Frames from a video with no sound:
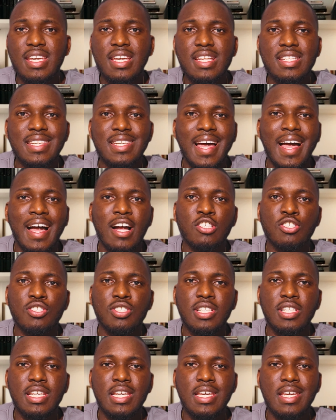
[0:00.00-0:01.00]
things
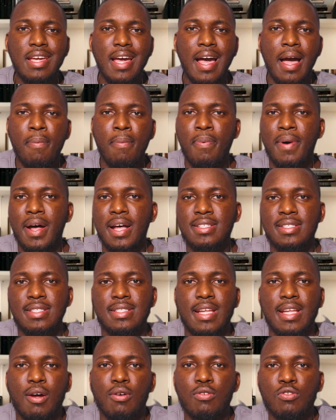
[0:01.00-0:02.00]
actually are
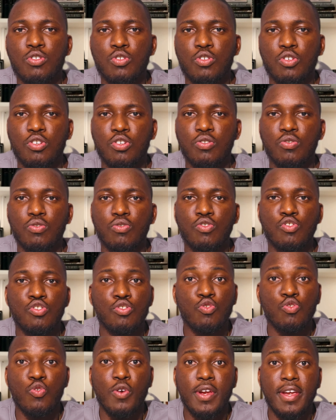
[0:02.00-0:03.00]
passed down to you
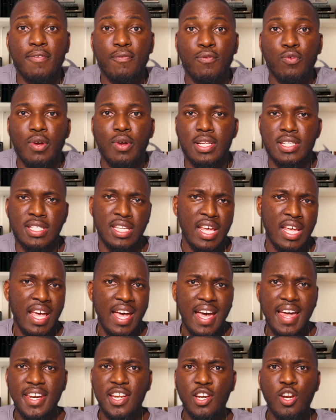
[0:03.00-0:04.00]
through influence.
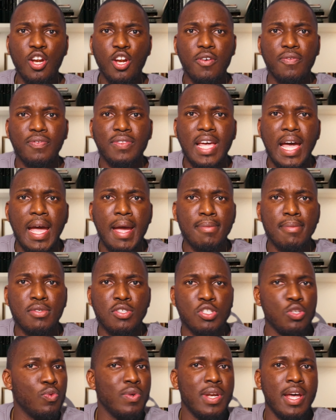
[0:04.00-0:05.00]
And a lot of
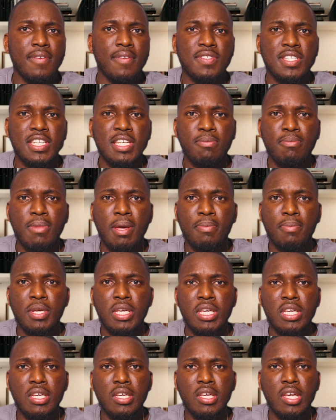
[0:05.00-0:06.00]
times you would have seen
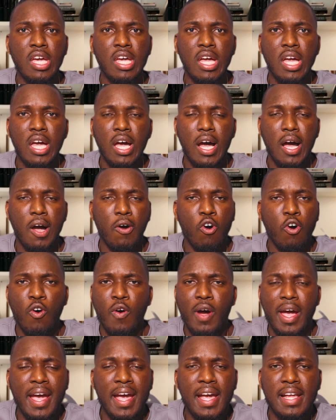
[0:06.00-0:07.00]
maybe
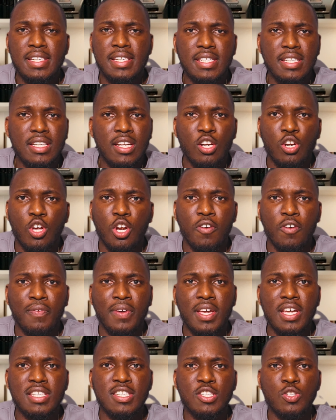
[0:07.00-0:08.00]
or heard a lot
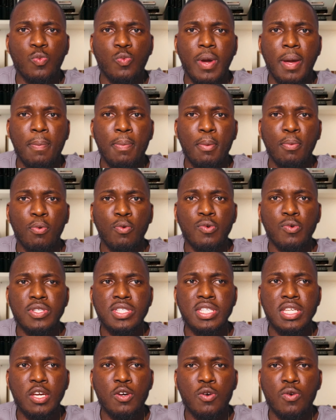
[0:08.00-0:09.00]
of cases where people
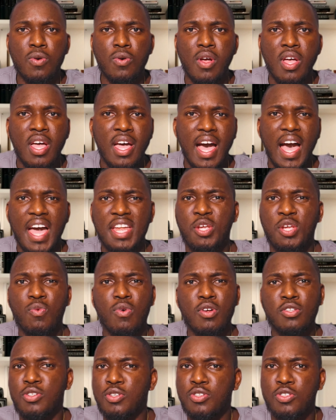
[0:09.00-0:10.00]
would say, oh, I didn't
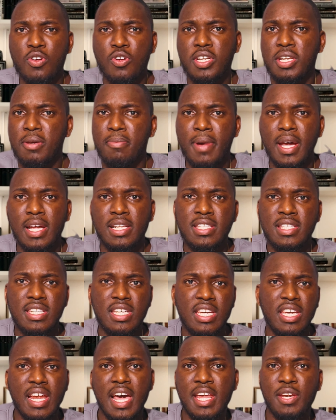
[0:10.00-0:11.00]
want to study
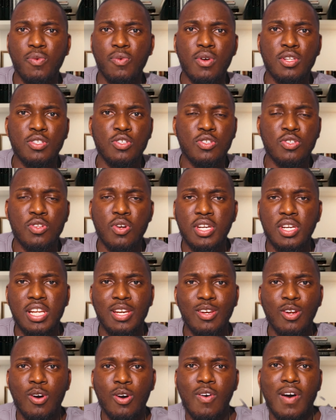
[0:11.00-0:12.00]
medicine, I didn't want to
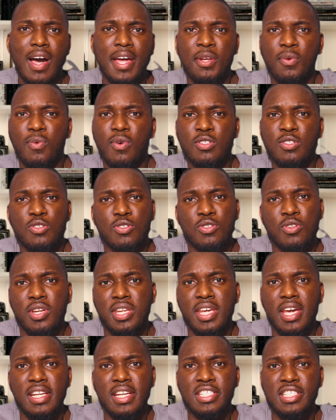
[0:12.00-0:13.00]
study law, I didn't want to
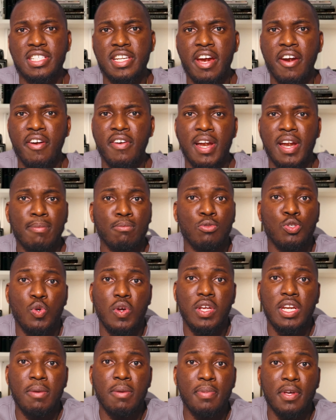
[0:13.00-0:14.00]
study engineering, I'm
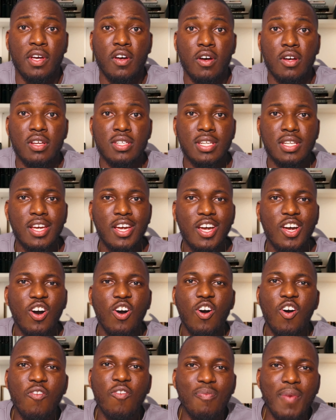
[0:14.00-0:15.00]
doing it because
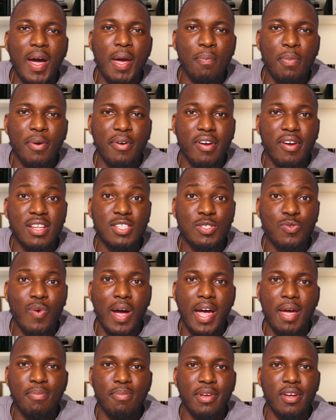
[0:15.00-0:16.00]
of my parents.
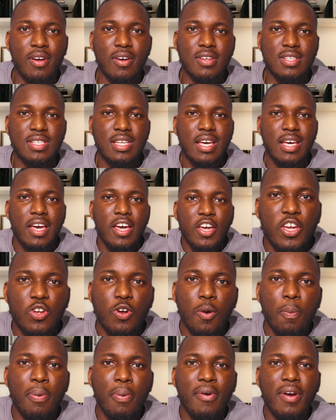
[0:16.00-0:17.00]
Why? Because
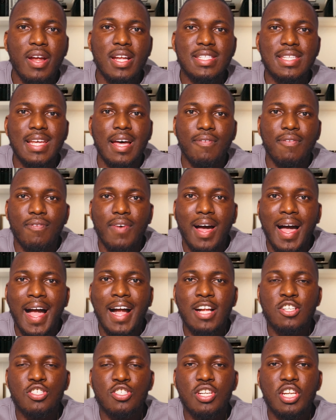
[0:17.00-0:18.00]
your parents have
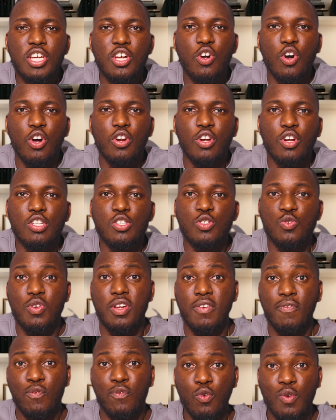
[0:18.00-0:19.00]
actually gone on
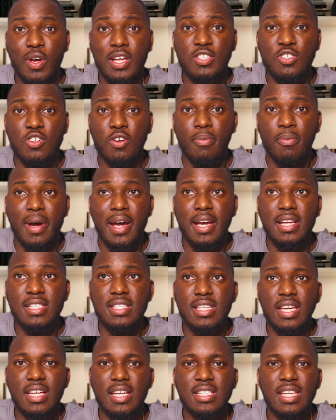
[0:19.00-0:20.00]
to influence your
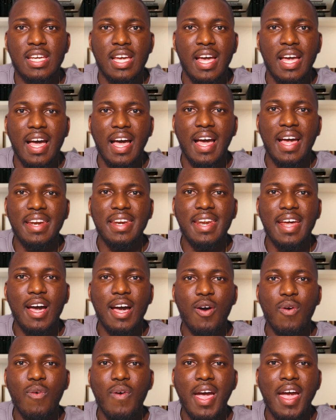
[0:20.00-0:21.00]
mindset, and
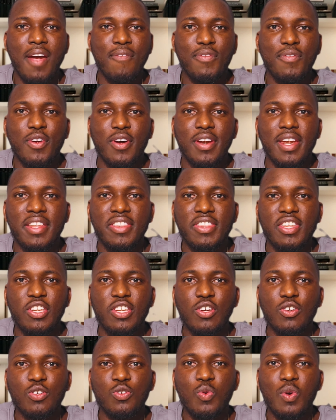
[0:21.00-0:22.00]
now every other
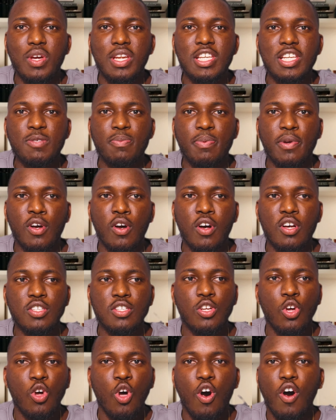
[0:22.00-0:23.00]
thing you're doing is
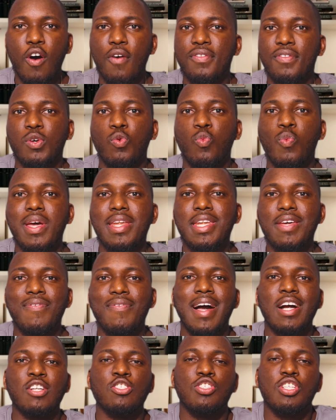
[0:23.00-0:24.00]
because of the way
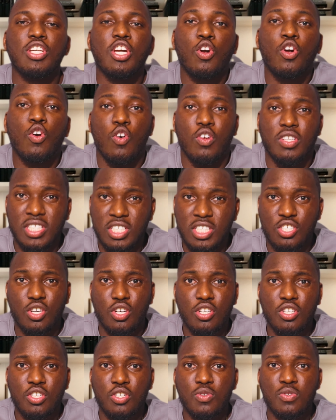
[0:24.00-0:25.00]
they've actually
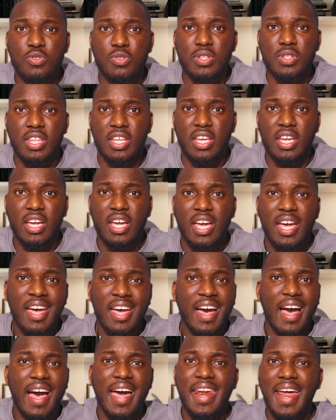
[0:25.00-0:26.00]
conditioned you to think
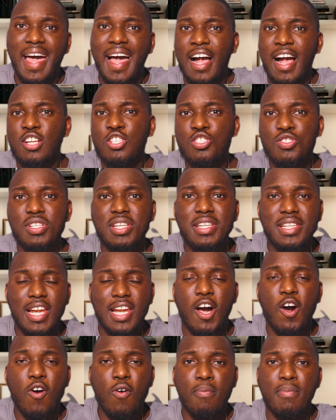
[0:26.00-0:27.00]
and actually
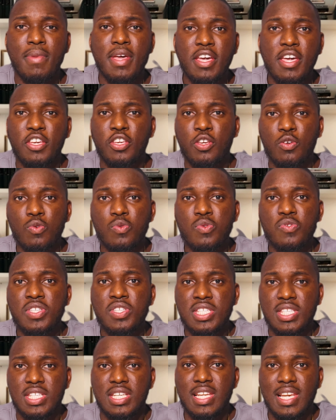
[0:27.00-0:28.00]
now make you
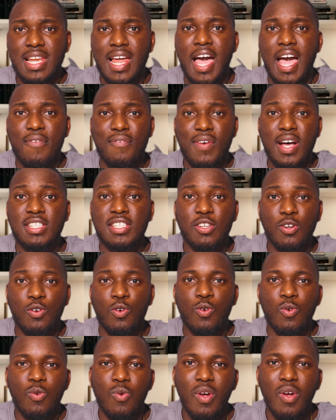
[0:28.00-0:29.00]
see life as a
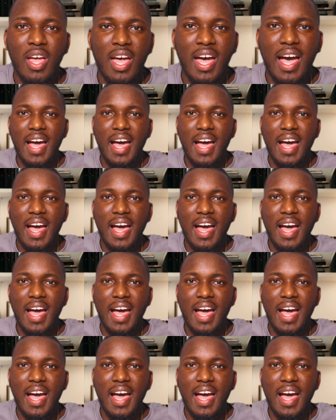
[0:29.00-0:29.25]
whole.